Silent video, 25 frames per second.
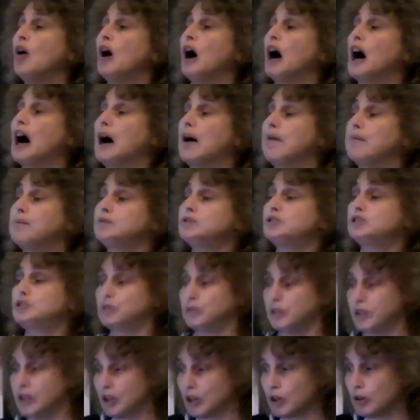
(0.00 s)
Um,
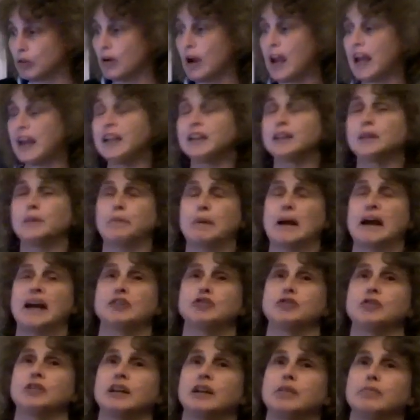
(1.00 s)
to their credit, the
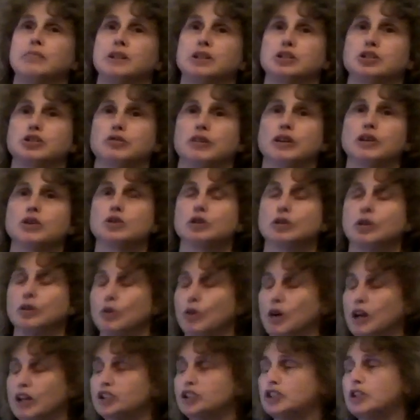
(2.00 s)
Patrick administration
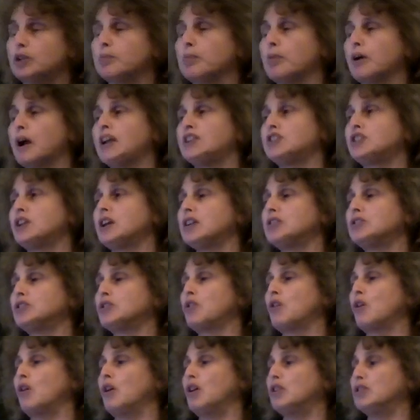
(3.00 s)
launched a project
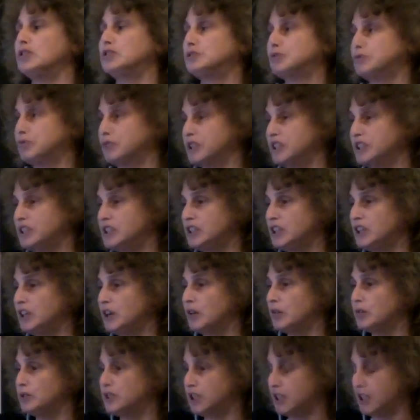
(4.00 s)
called Green
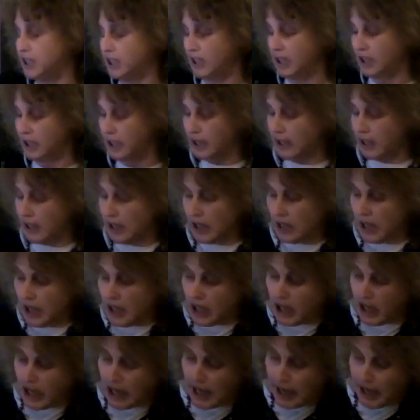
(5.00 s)
DOT
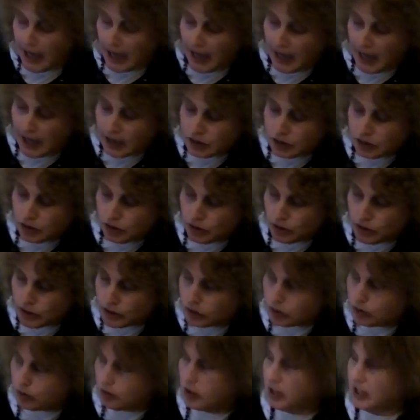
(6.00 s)
uh, during
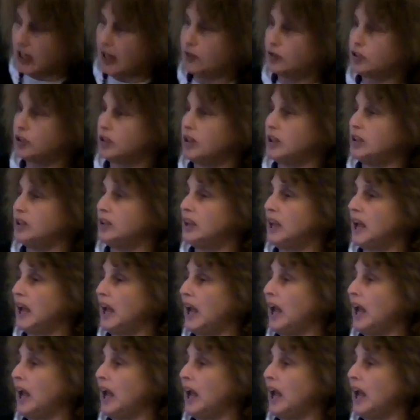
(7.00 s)
2010